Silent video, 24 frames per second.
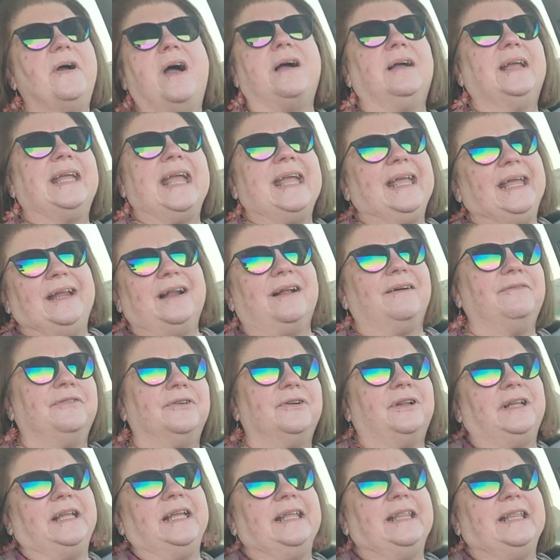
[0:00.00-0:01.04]
well, okay, get off
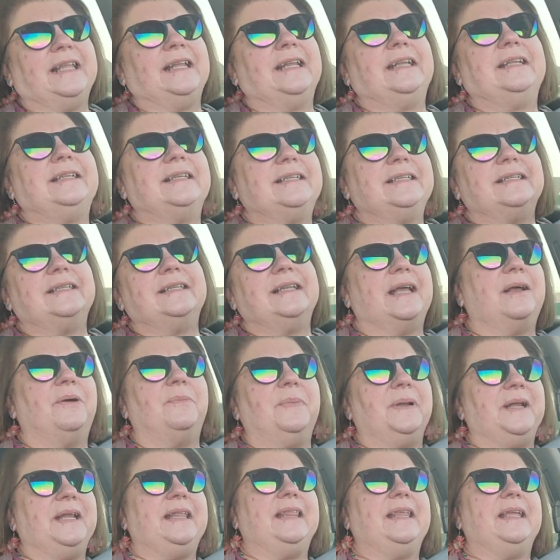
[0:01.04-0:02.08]
early, then it doesn't
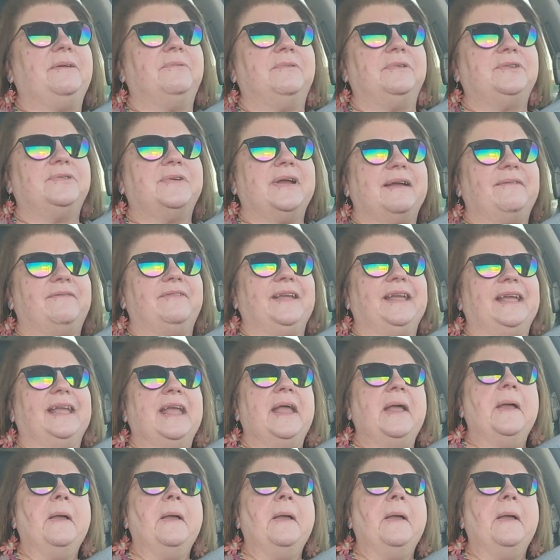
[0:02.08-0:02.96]
help anything with traffic.